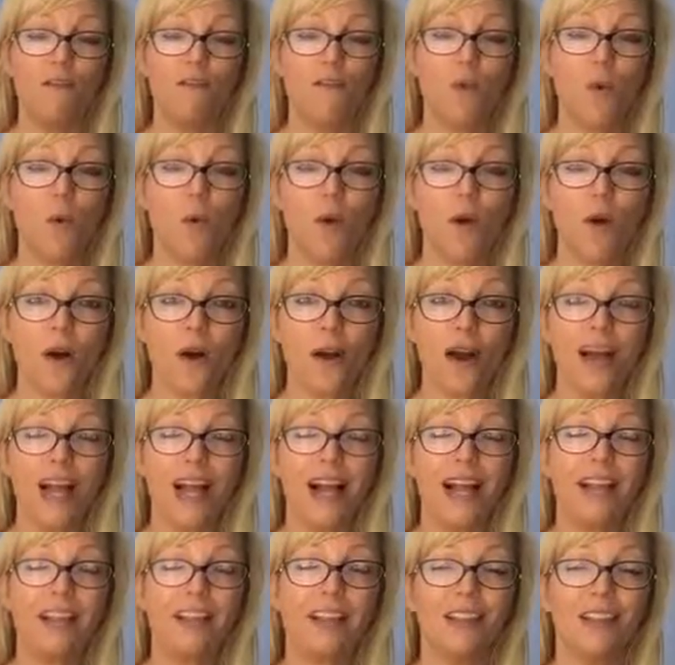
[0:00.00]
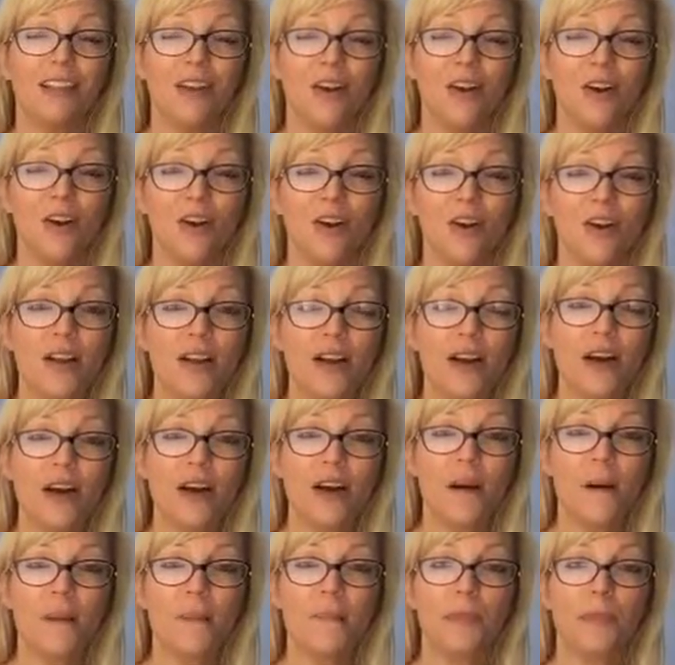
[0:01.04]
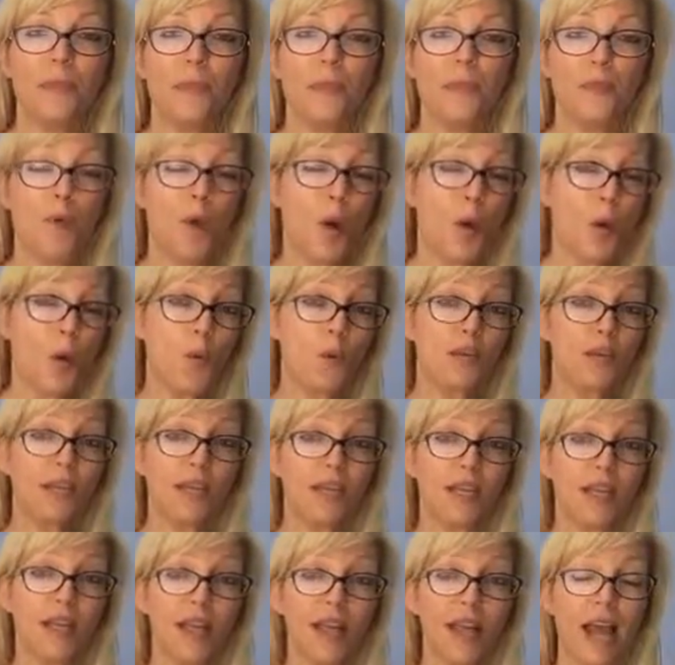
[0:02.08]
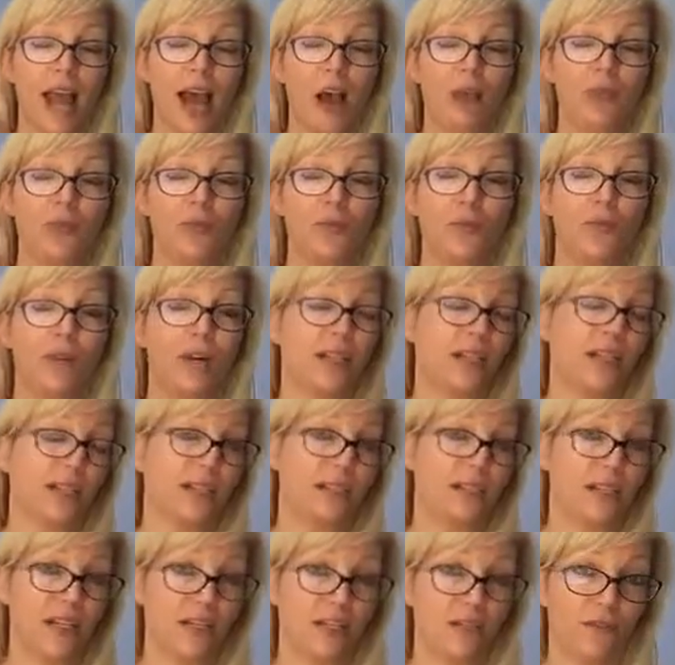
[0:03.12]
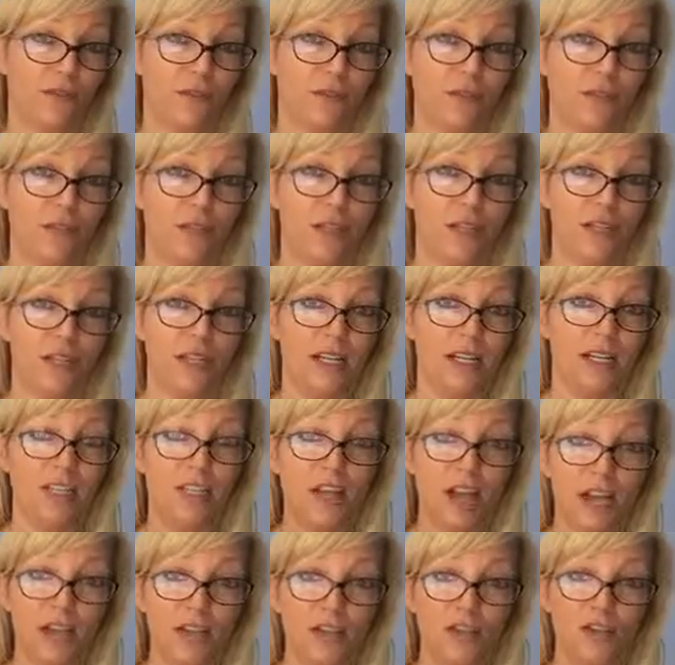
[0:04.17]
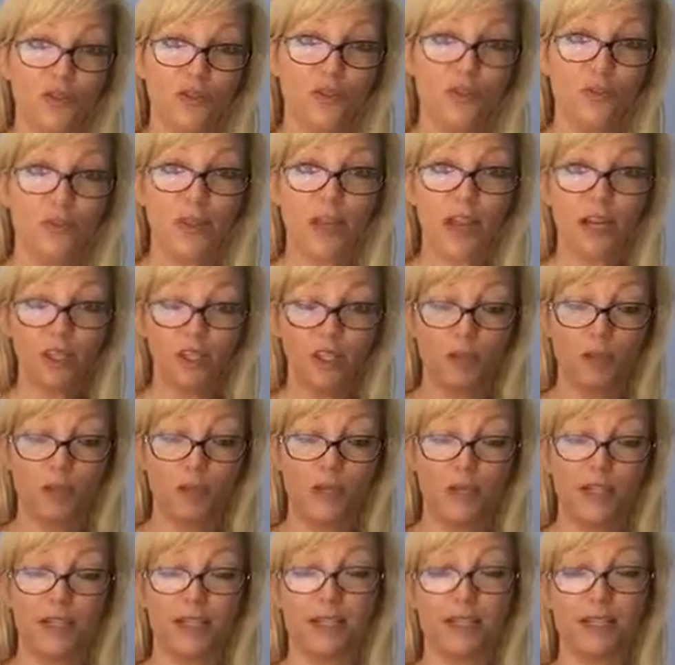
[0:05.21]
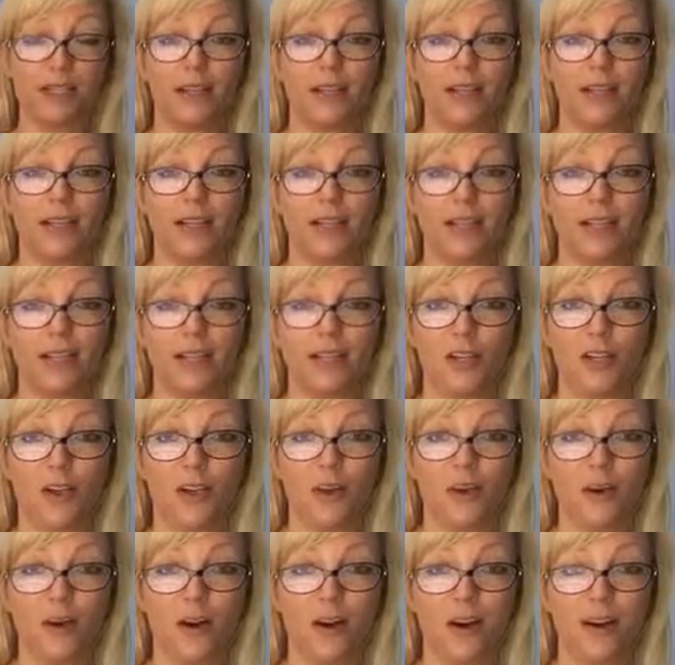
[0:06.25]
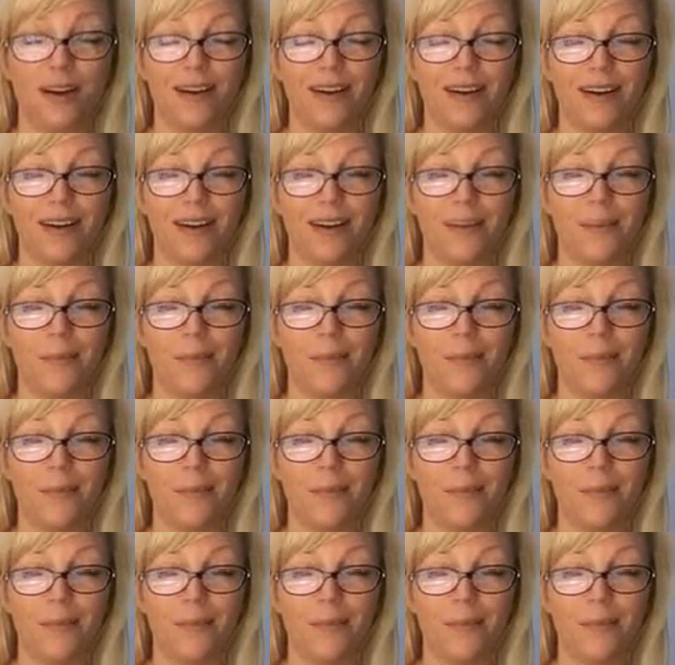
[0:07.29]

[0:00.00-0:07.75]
4, learn the ropes and how to run a successful challenge group. That should be discussed in your